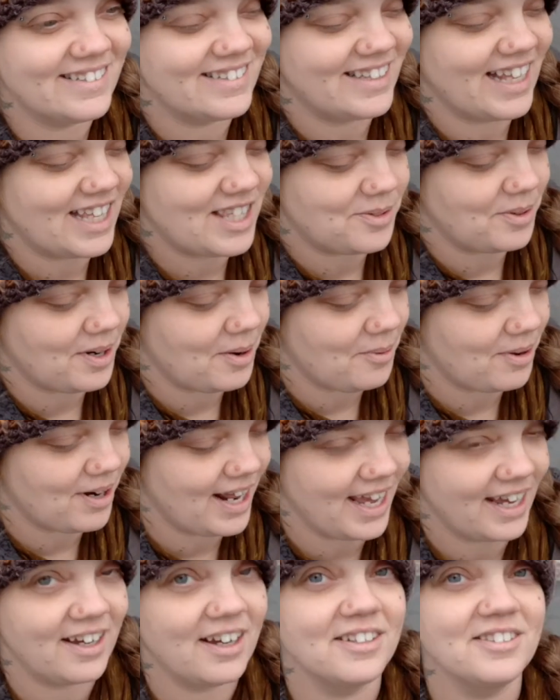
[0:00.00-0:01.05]
that's what I want to
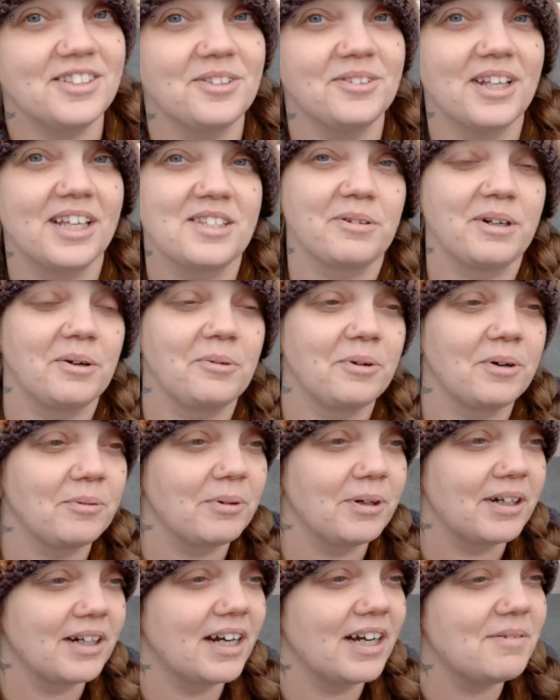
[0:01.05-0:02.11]
hang on to, and that's what I want to
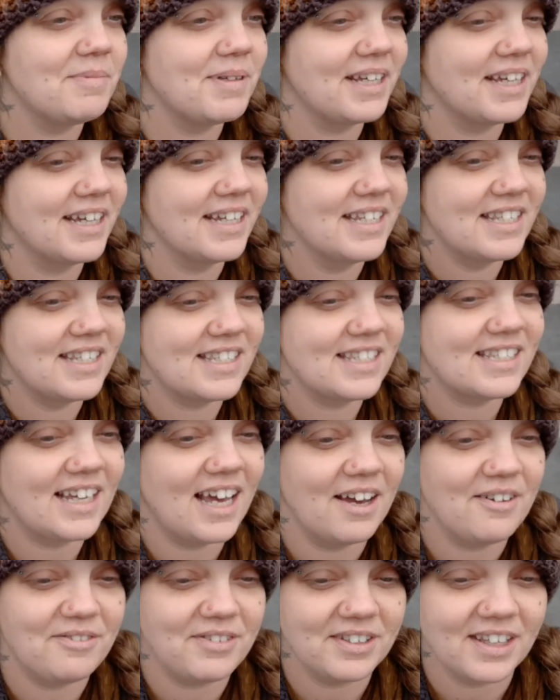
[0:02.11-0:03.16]
work on because
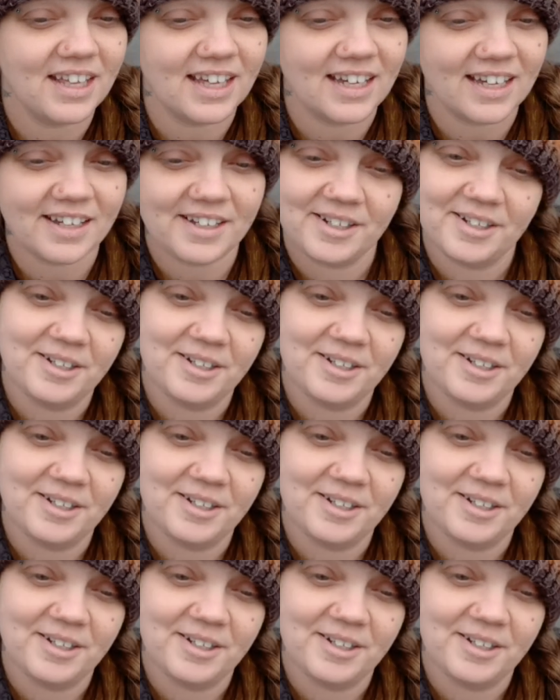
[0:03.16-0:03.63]
I feel like,